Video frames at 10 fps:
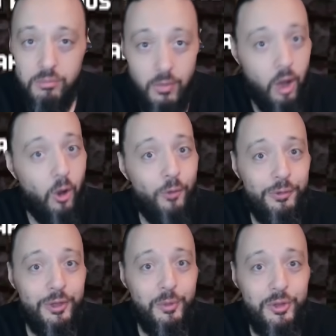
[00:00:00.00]

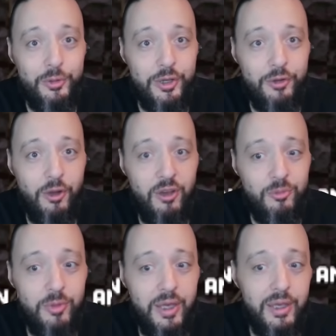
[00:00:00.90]
Hopefully we do get
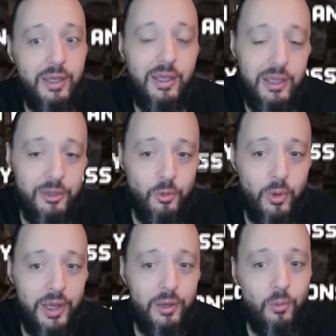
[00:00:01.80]
crossplay. Either
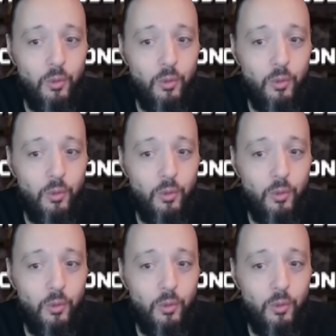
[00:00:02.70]
way,